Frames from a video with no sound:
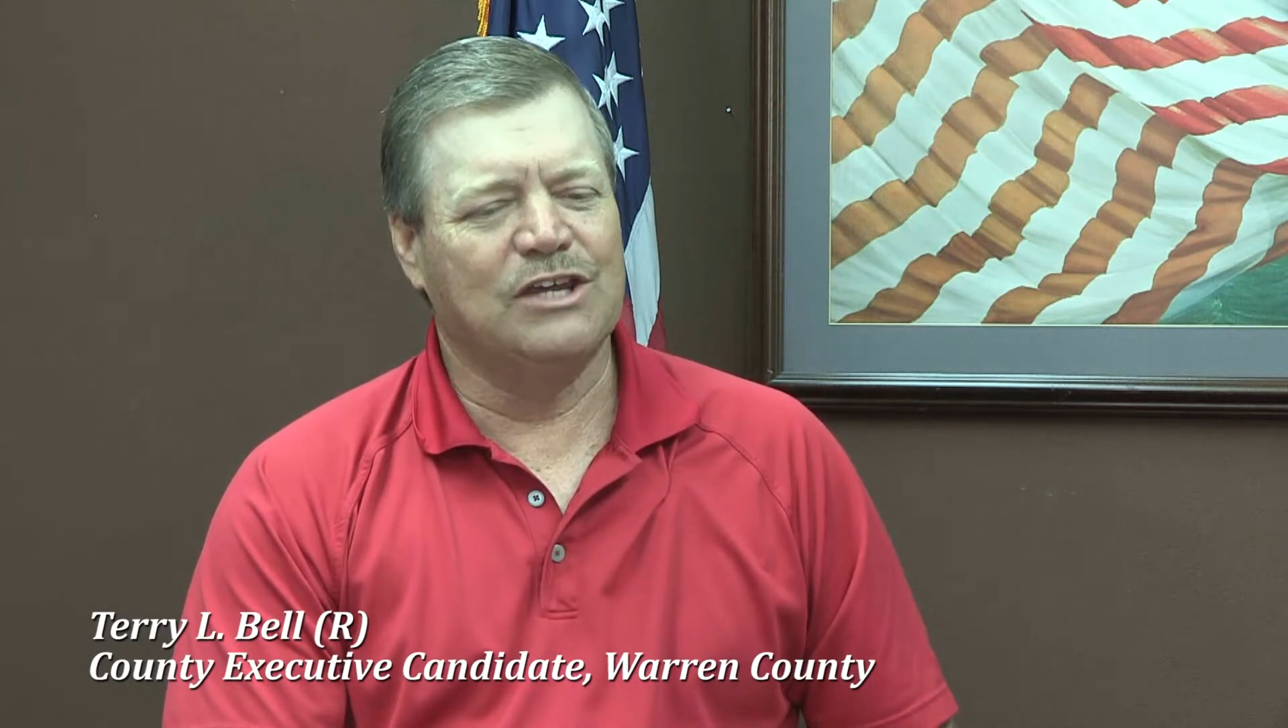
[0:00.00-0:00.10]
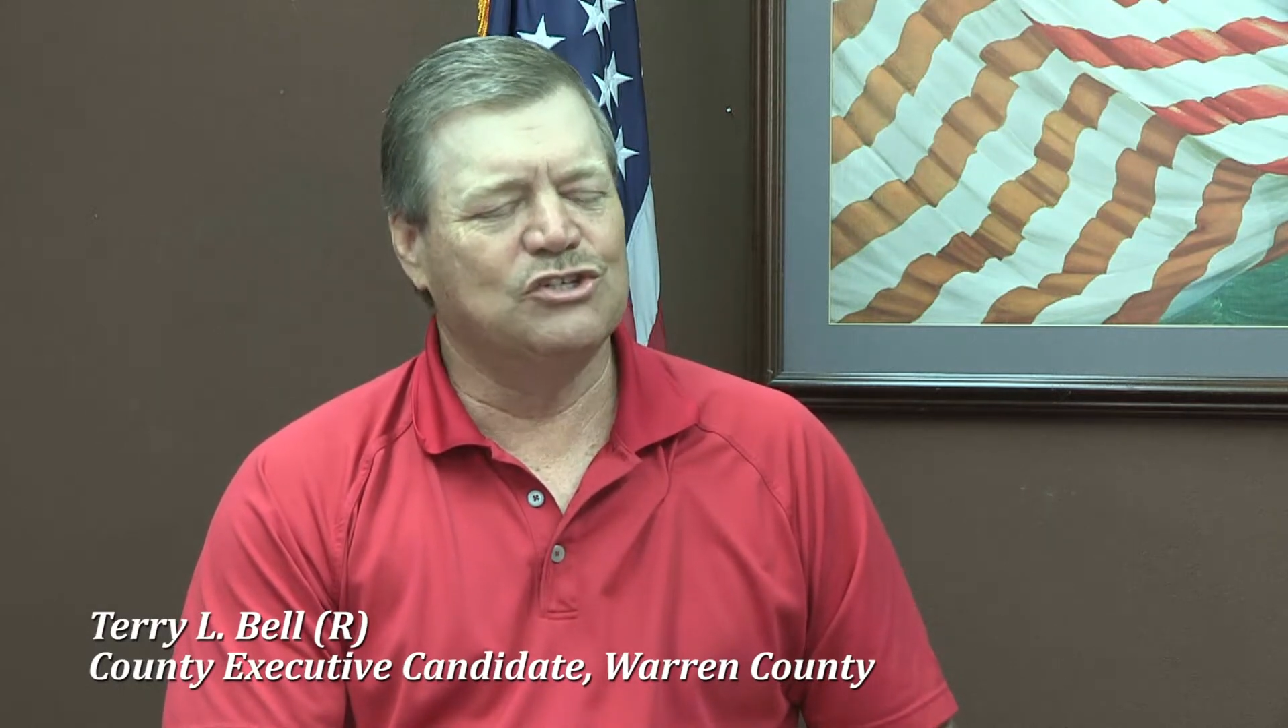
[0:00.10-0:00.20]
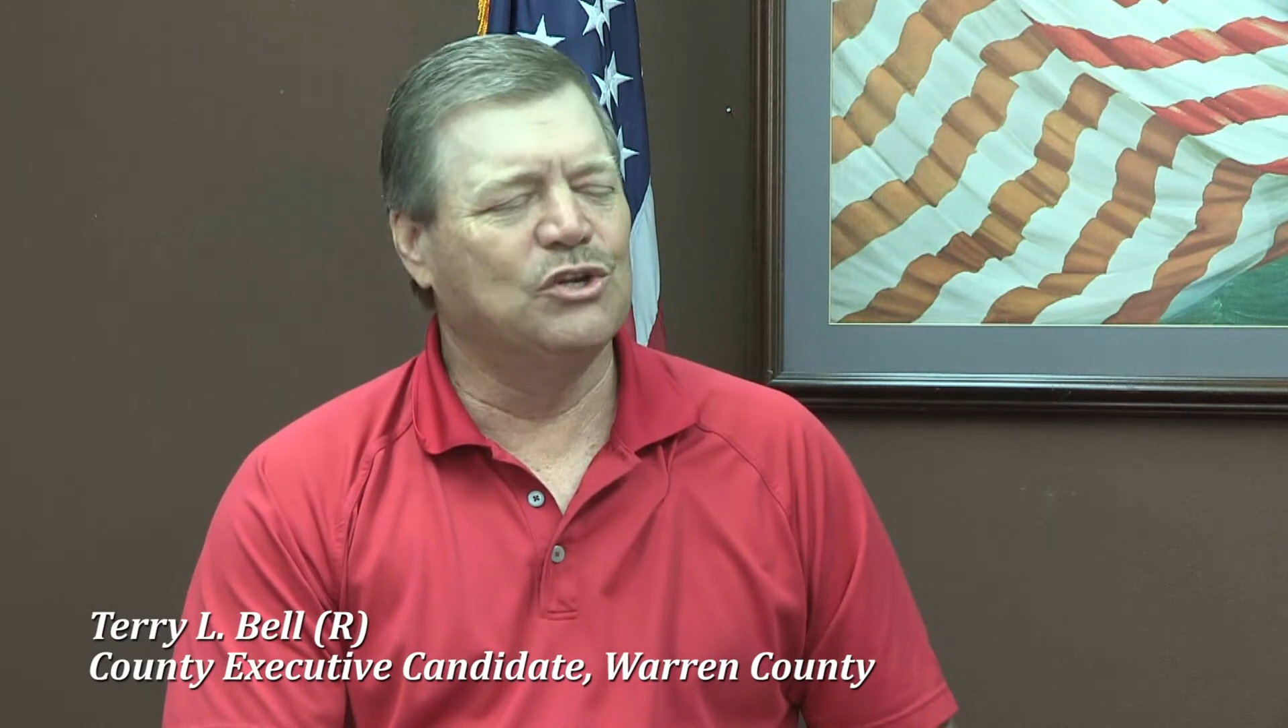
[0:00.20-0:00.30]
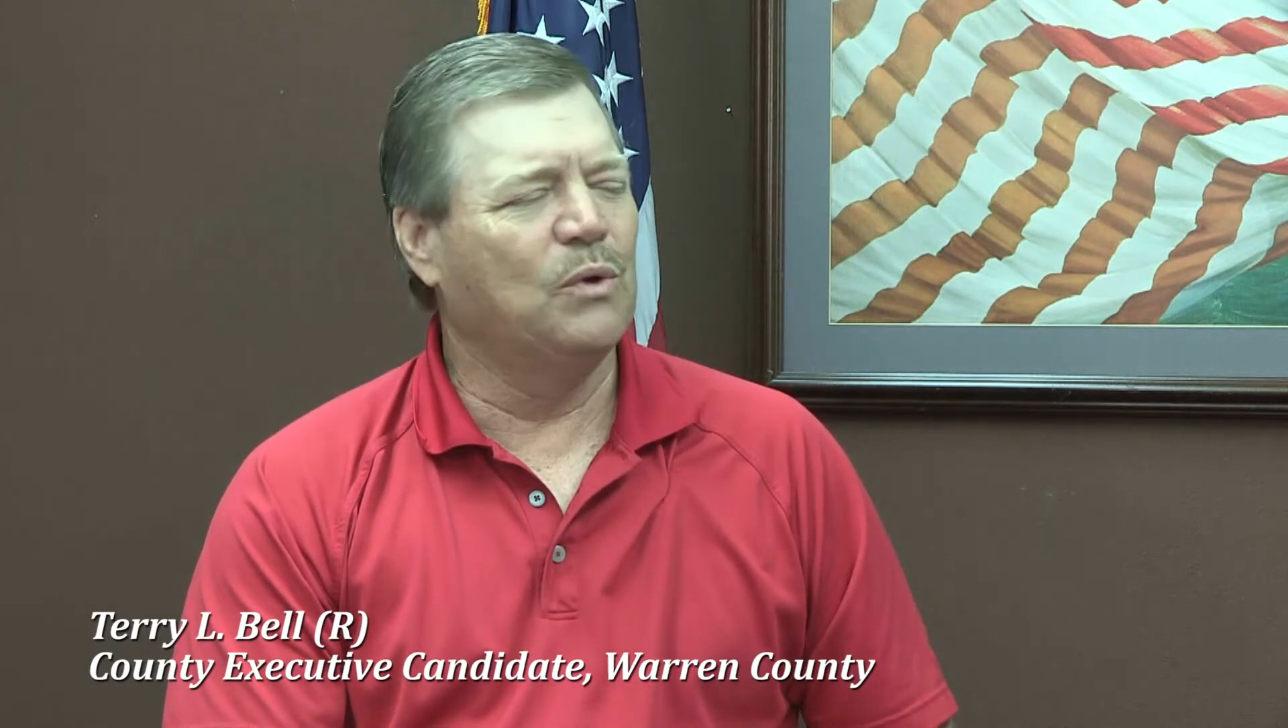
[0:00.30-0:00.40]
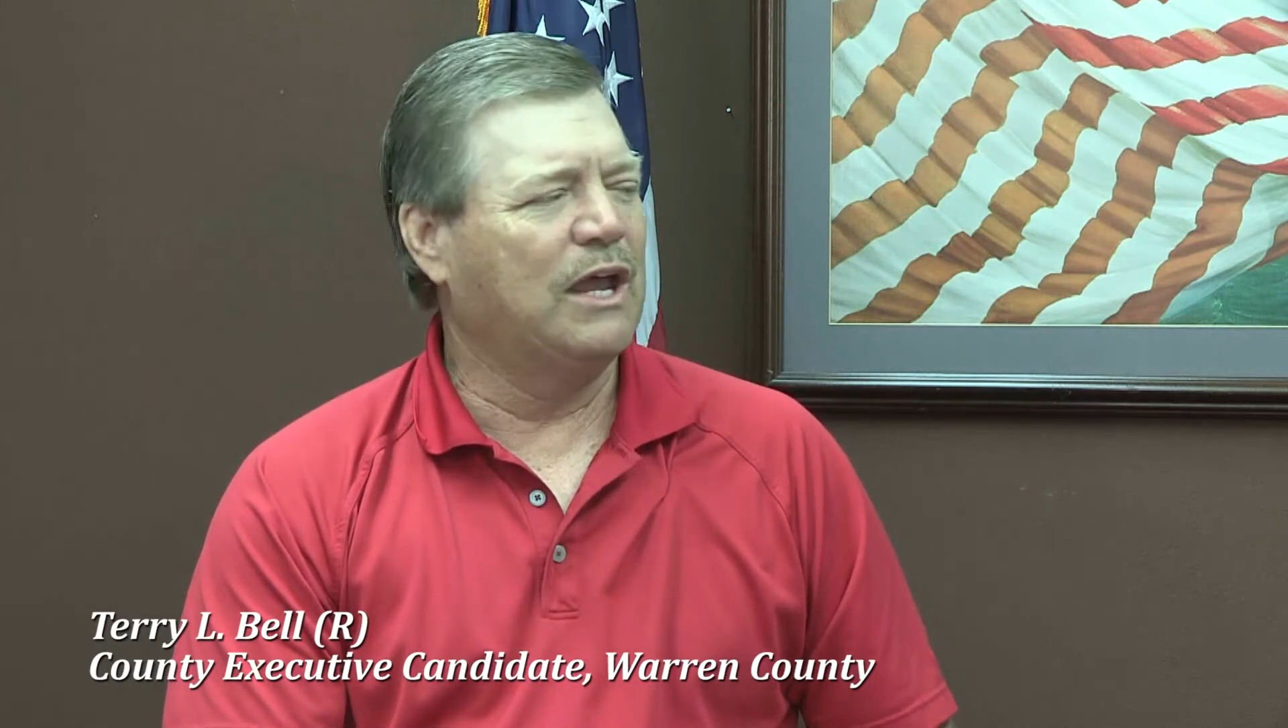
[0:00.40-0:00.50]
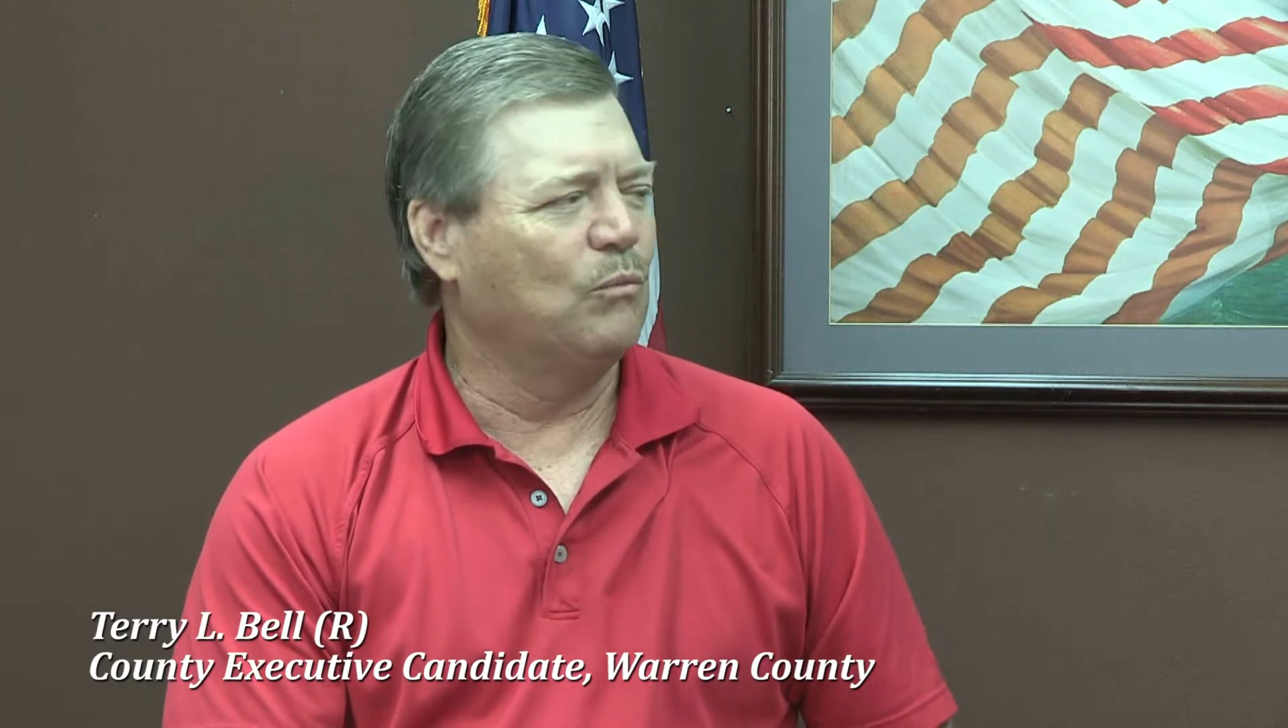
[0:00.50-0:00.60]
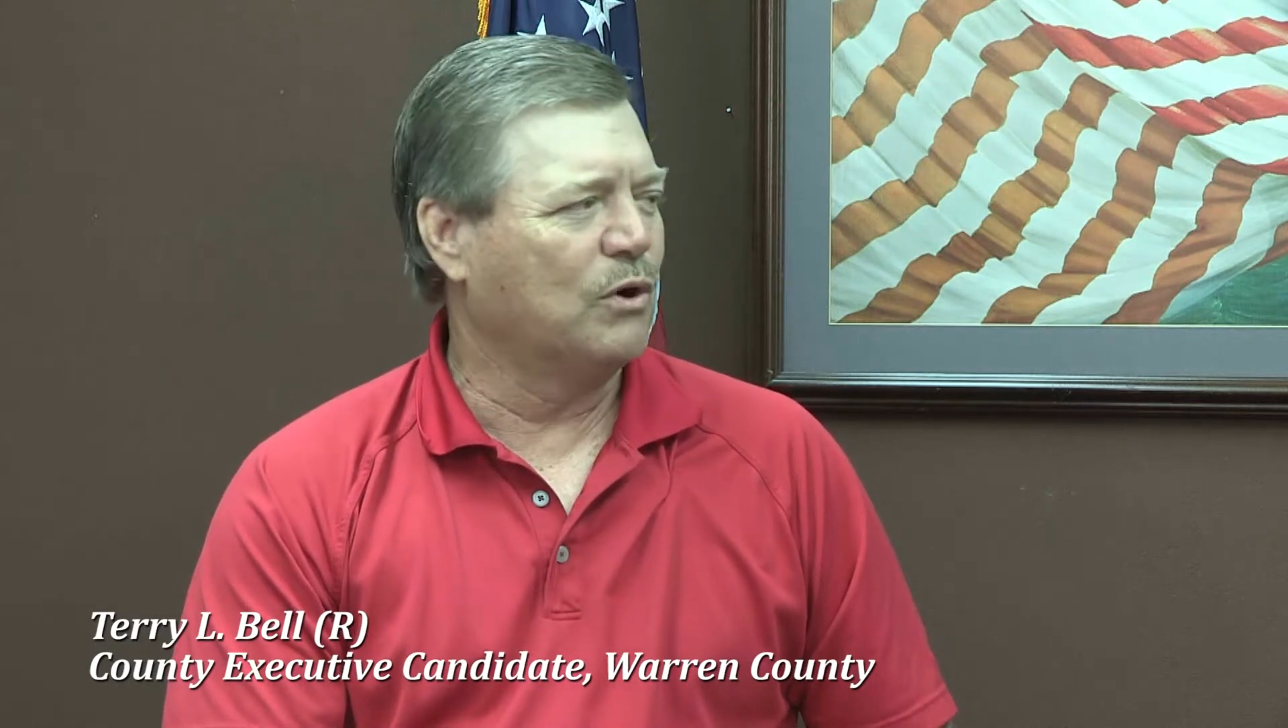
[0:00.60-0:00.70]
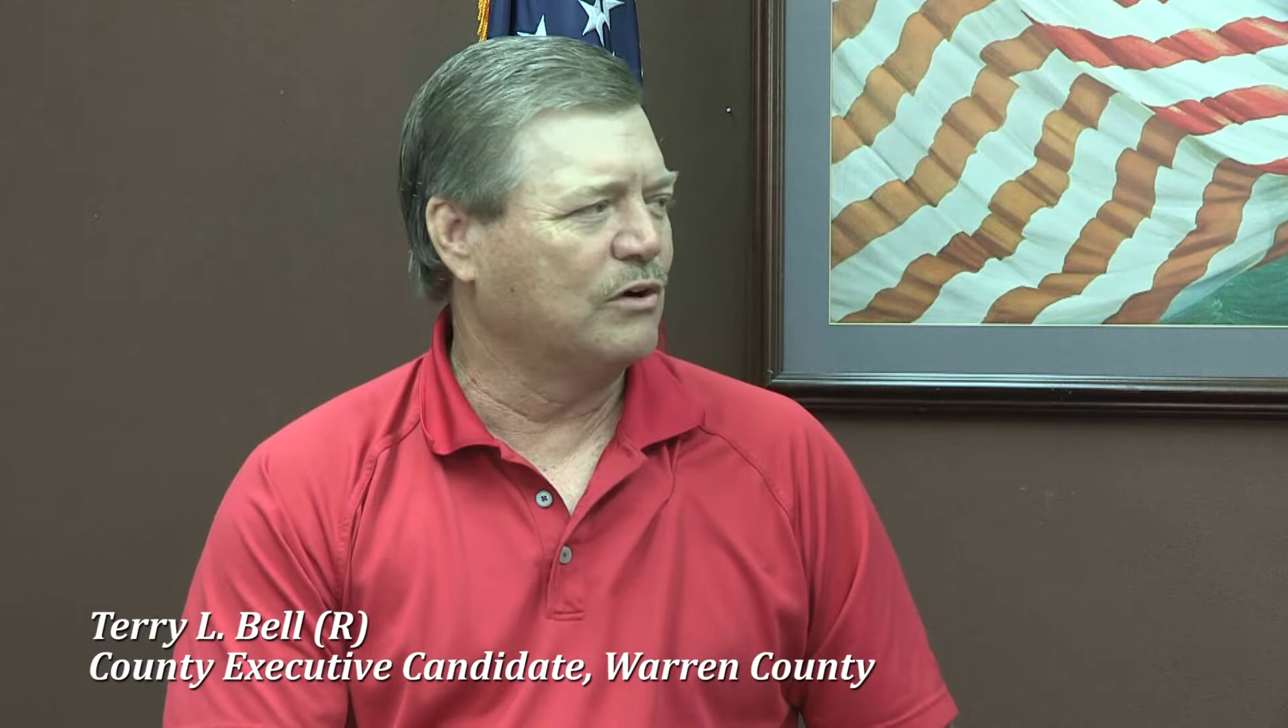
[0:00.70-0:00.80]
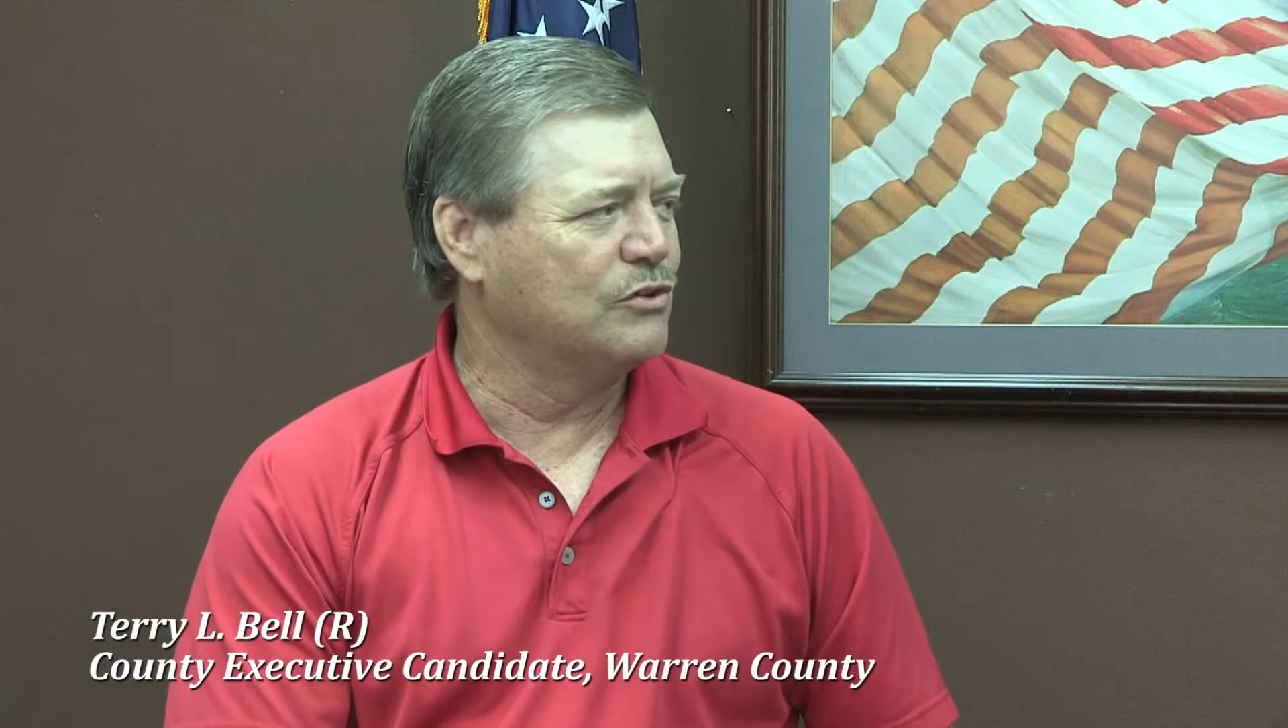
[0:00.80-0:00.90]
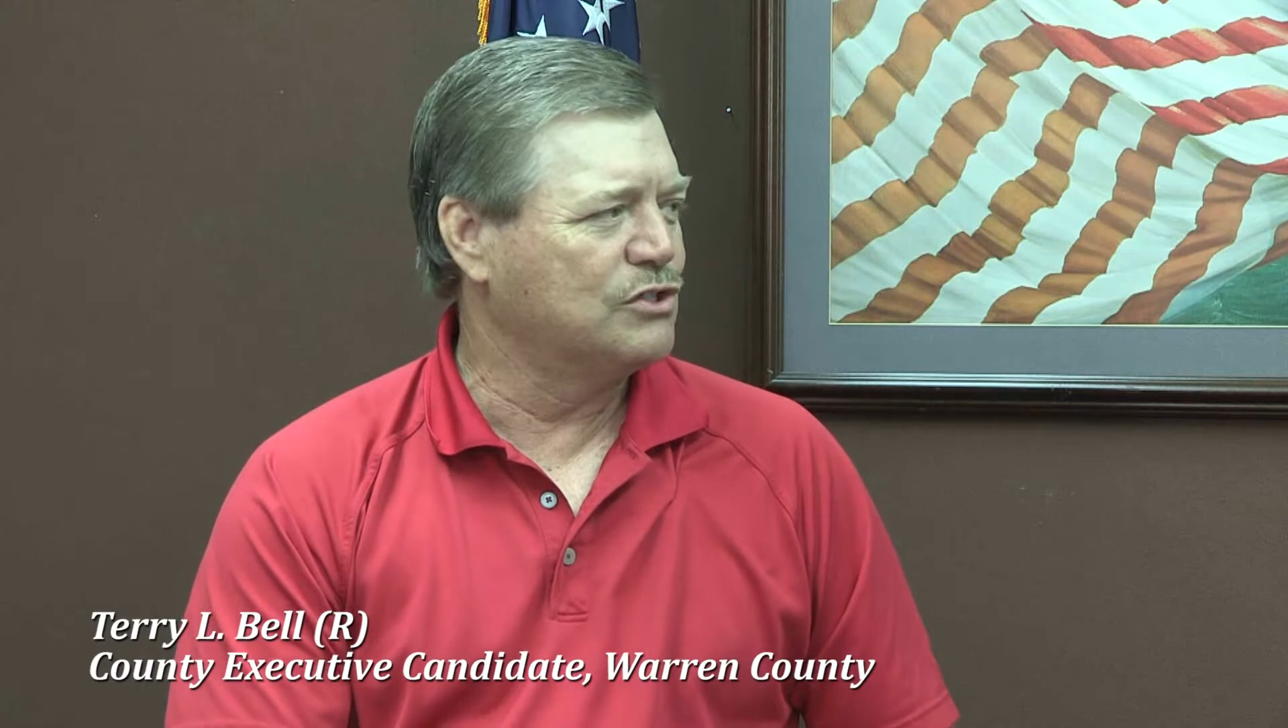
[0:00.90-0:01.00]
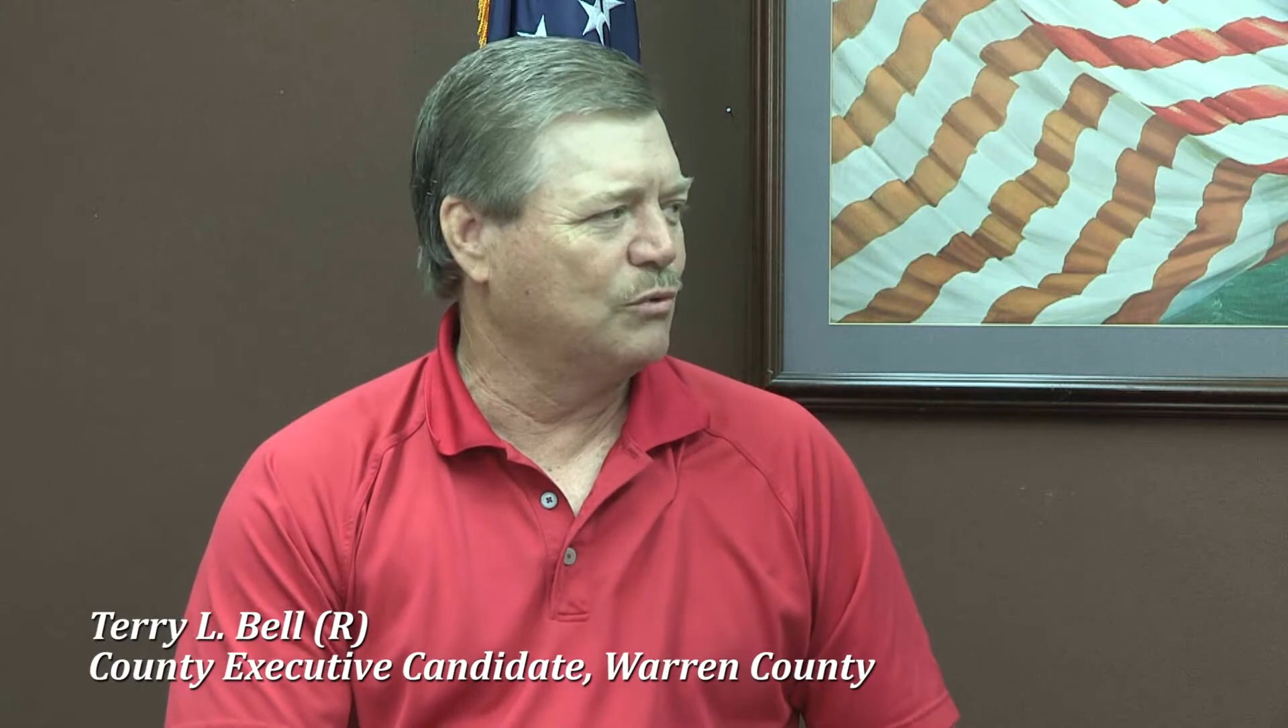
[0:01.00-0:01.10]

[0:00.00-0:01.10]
H-2A workers